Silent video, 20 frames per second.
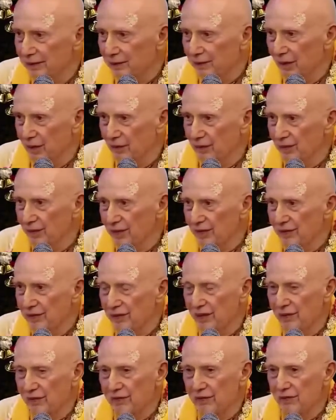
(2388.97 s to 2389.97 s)
Prabhupada
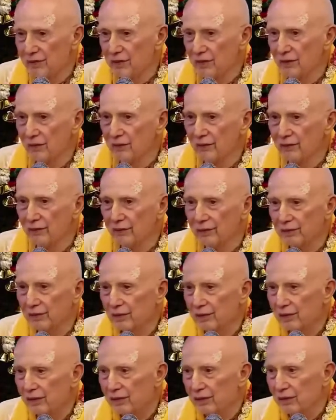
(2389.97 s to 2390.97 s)
says, you know,
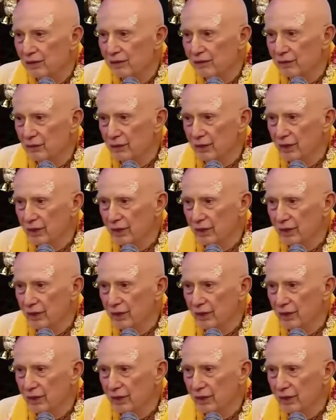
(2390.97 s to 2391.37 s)
if